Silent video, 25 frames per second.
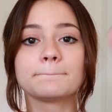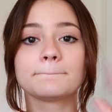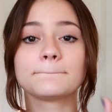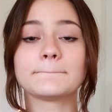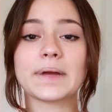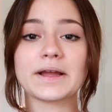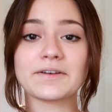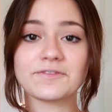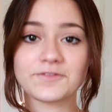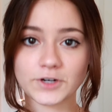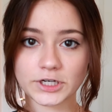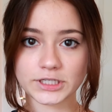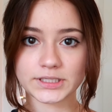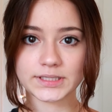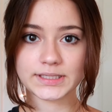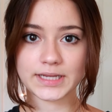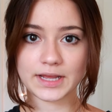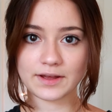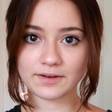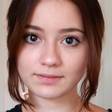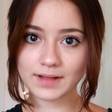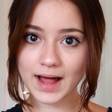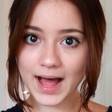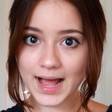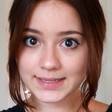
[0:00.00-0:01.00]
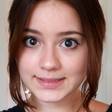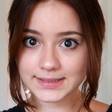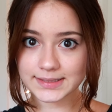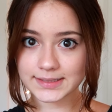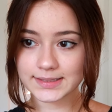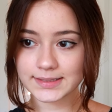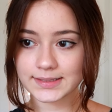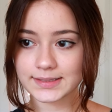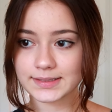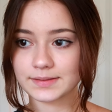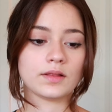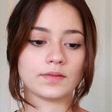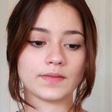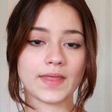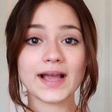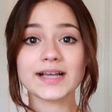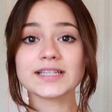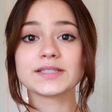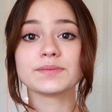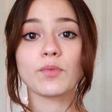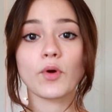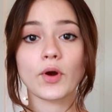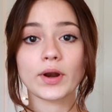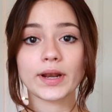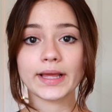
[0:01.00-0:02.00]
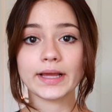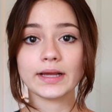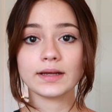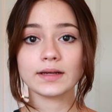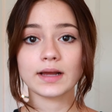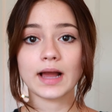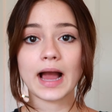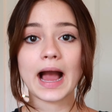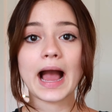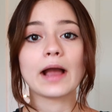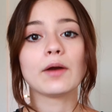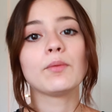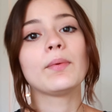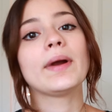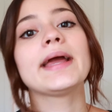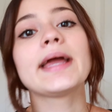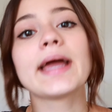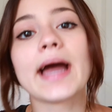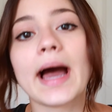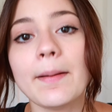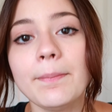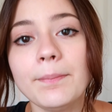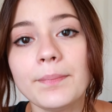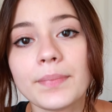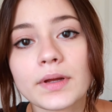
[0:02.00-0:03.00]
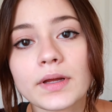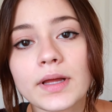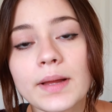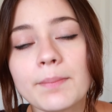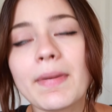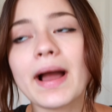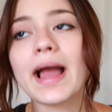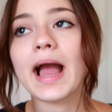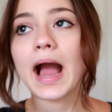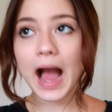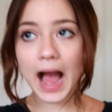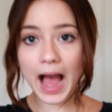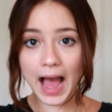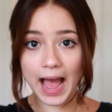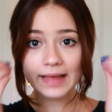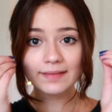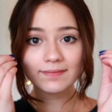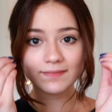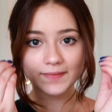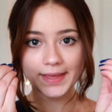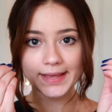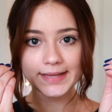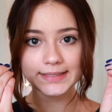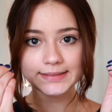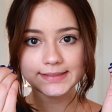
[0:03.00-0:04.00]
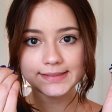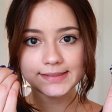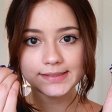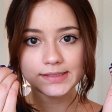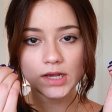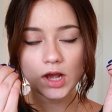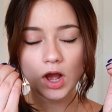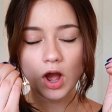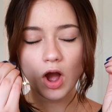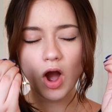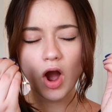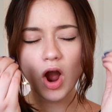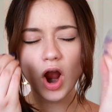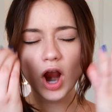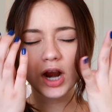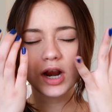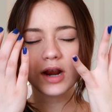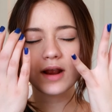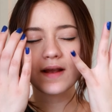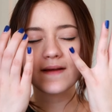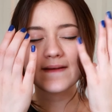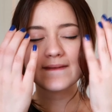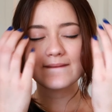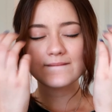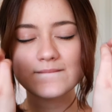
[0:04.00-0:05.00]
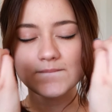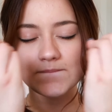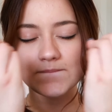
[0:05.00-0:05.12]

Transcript: my first day of classes. Next morning, I wake up, my eyelids are